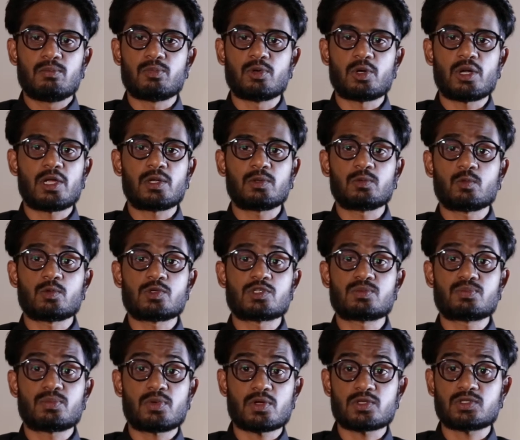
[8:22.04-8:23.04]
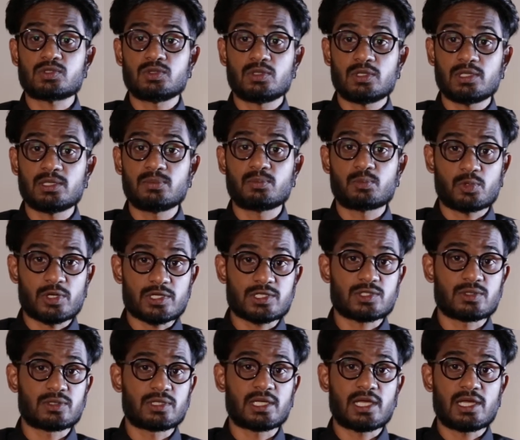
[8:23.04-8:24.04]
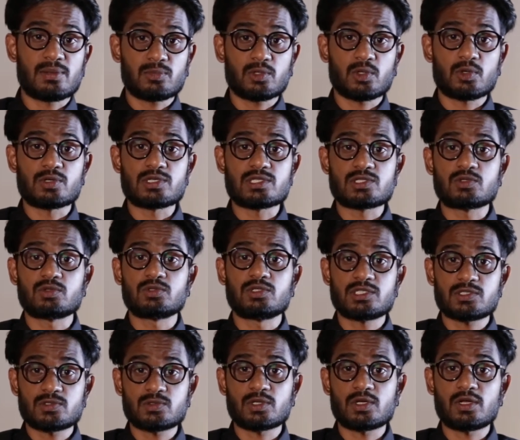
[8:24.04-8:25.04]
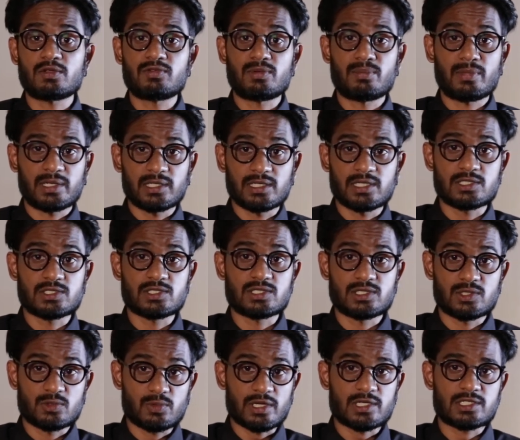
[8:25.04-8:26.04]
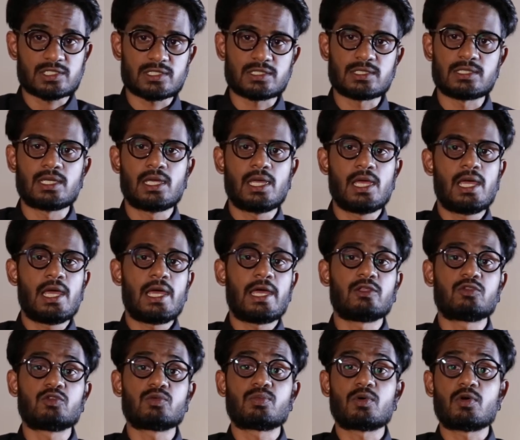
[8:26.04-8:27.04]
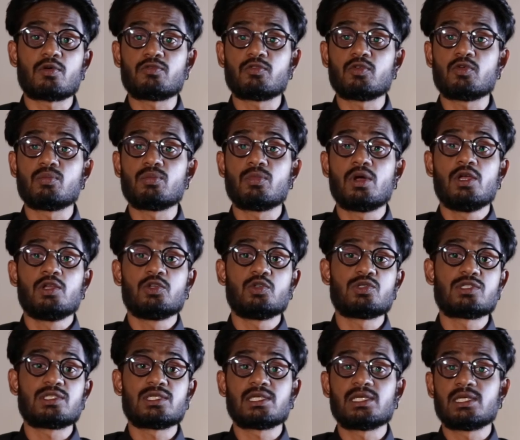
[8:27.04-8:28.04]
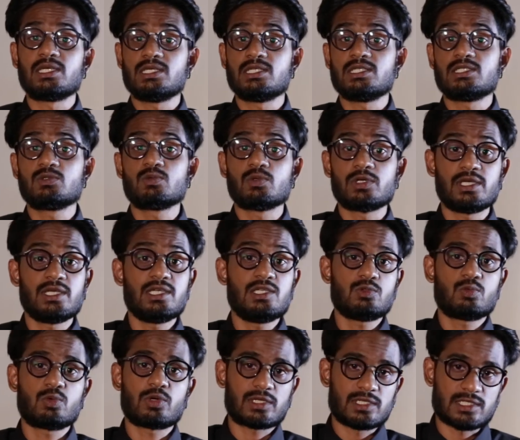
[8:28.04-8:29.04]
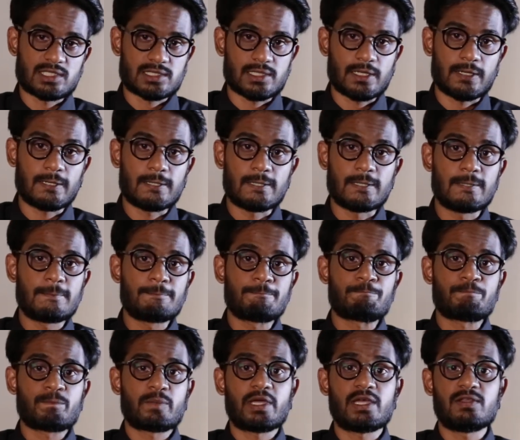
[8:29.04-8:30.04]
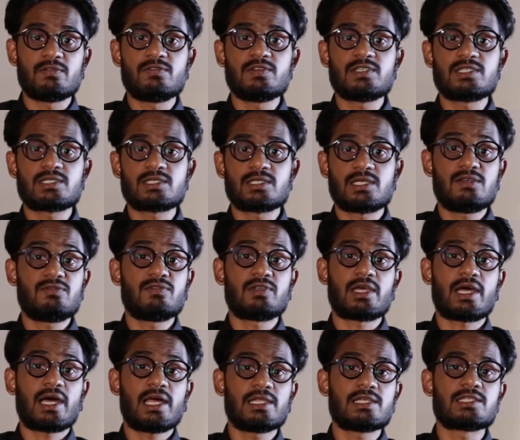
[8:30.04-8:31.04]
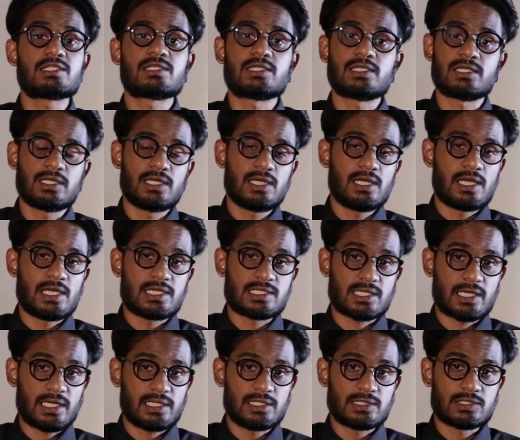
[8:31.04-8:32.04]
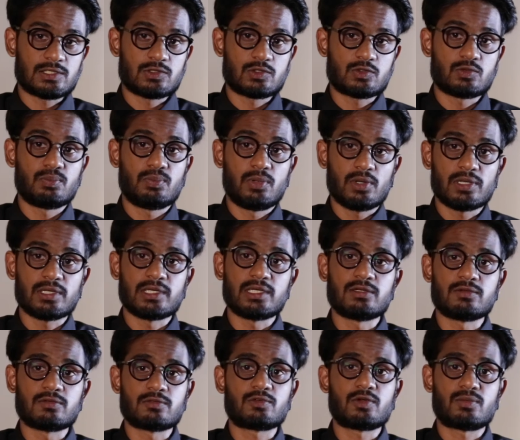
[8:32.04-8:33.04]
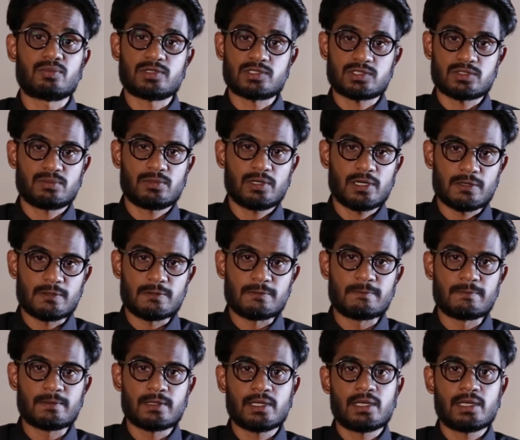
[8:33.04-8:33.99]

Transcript: Brown was personally pressuring employees to disregard the manager's direction and to perform using his working style, and this even allegedly escalated to bullying from Mr. Brown.